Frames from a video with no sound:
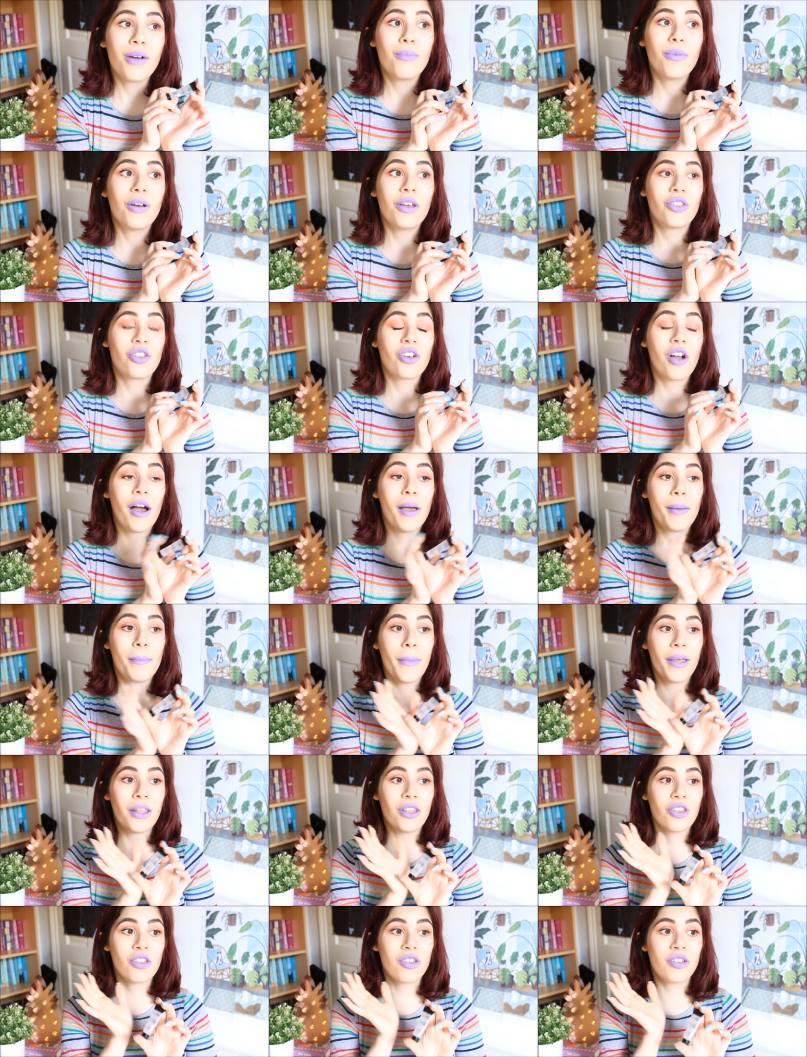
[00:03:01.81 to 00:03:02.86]
which I
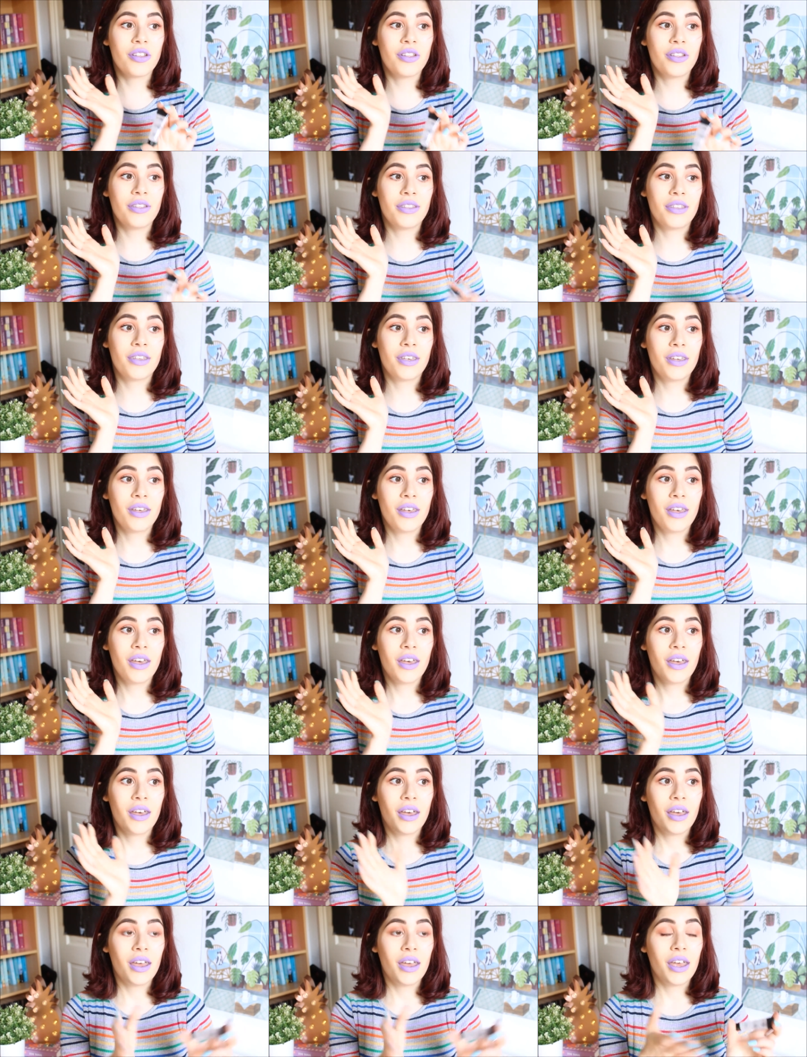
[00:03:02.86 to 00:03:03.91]
mentioned
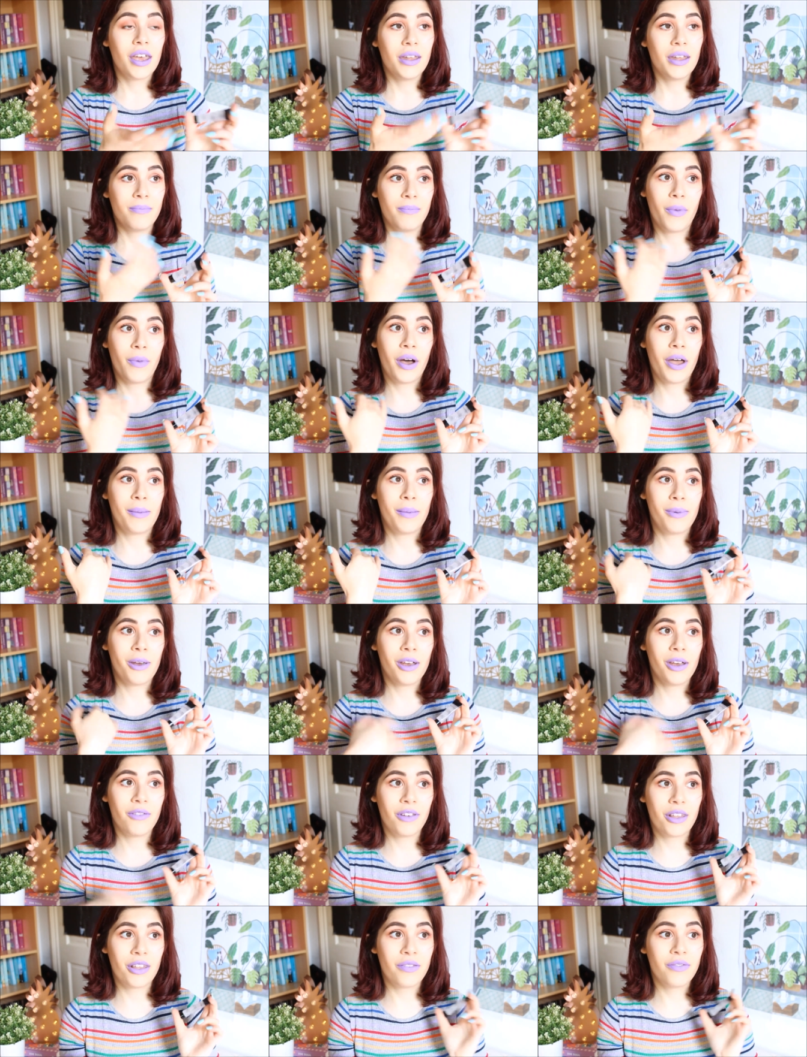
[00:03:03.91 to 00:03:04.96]
in my
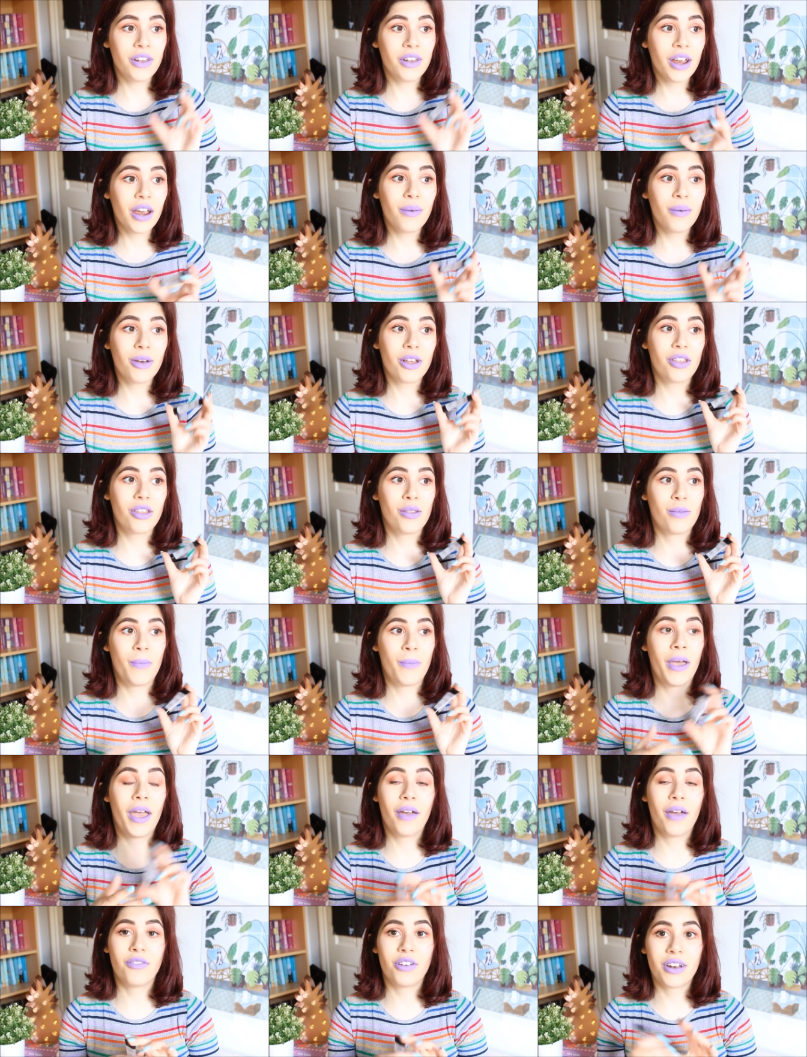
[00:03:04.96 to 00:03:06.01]
previous video, which is my
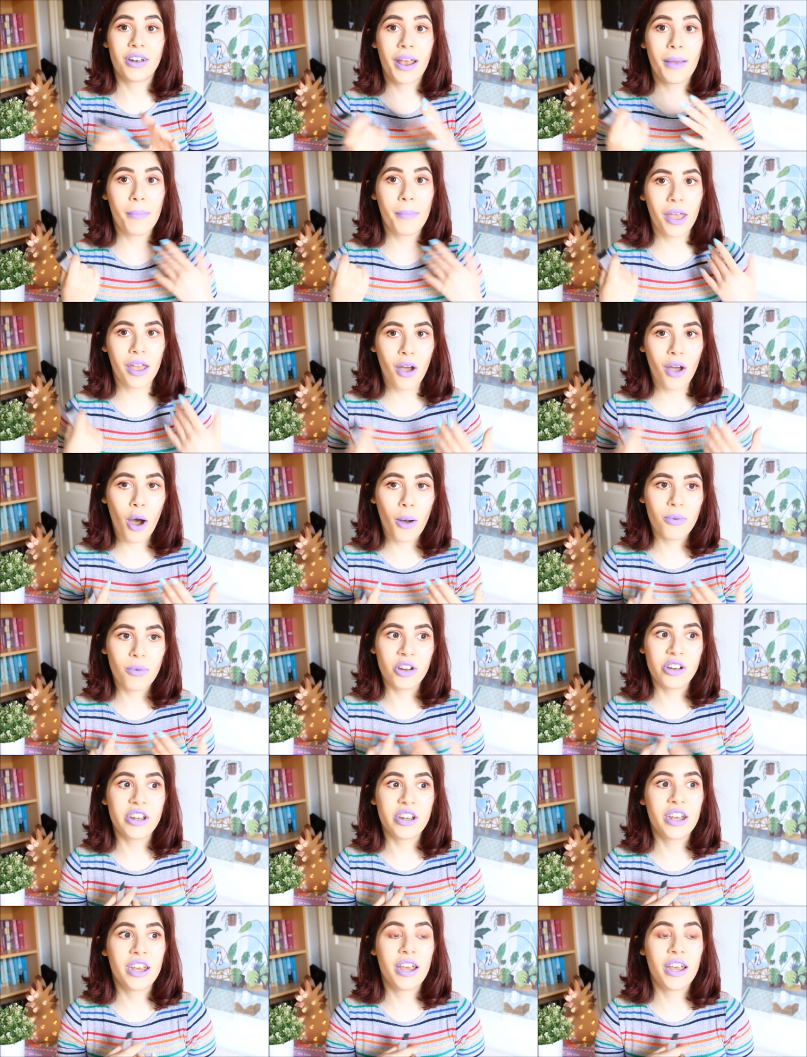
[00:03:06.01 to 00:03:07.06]
everyday makeup
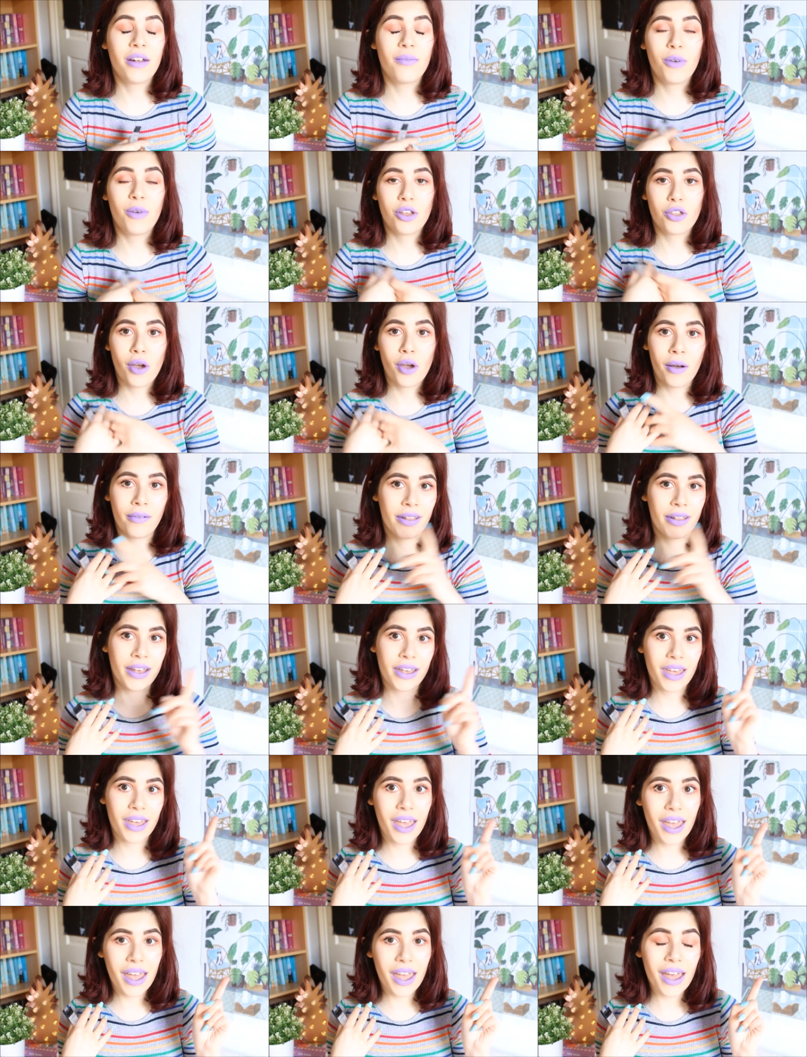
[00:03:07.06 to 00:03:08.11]
routine, which I'll
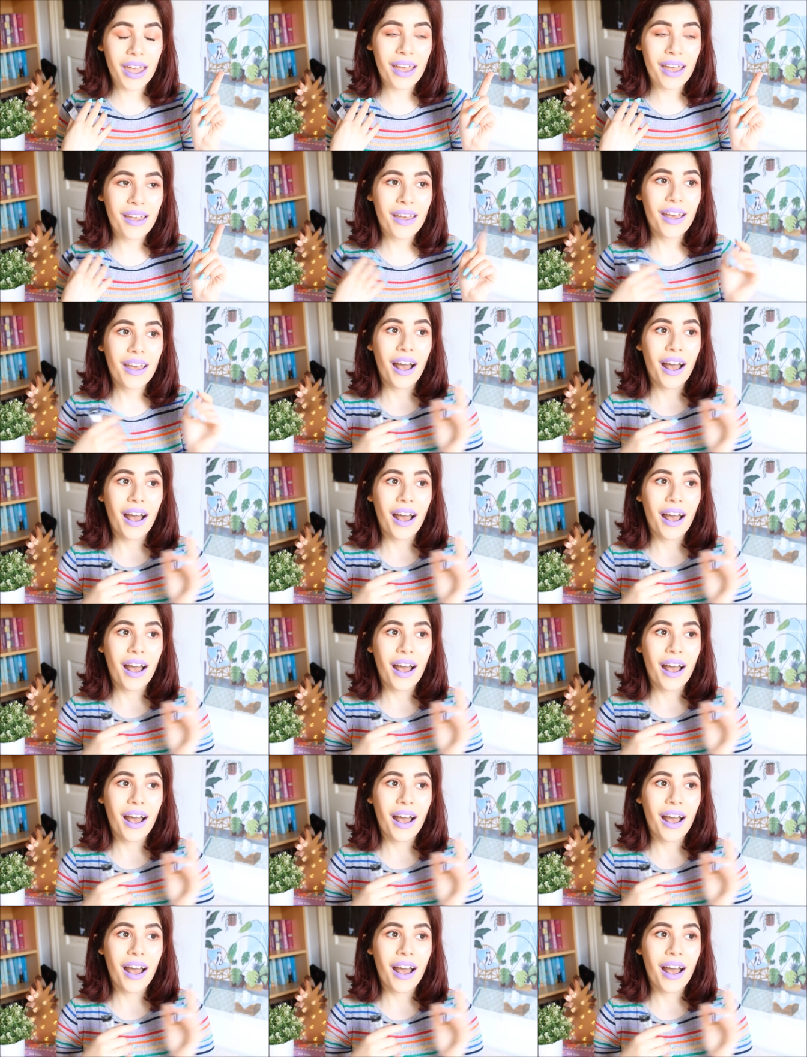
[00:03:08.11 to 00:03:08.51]
link here,